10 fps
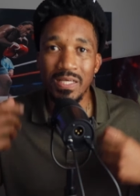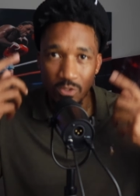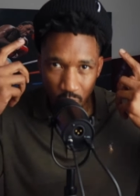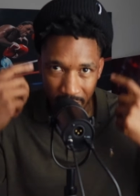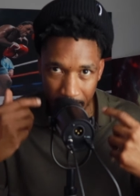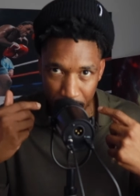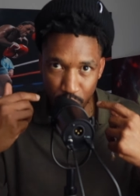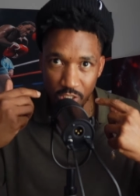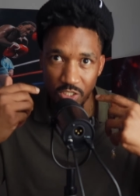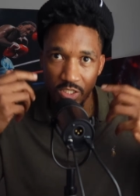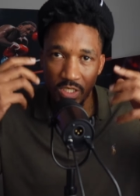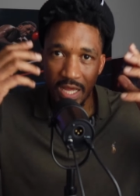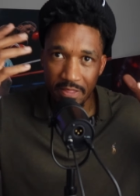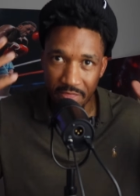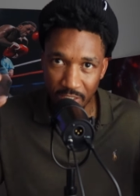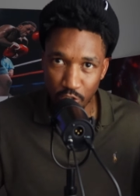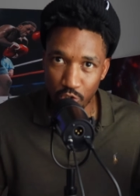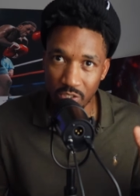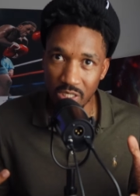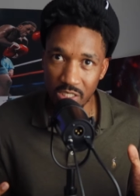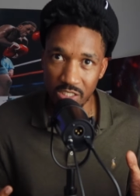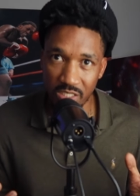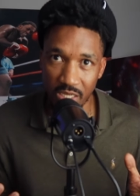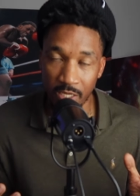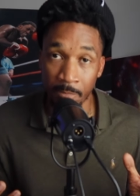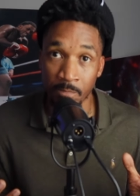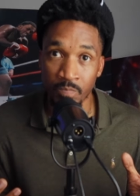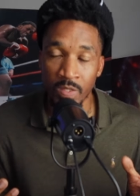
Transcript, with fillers: through images and things that you can understand,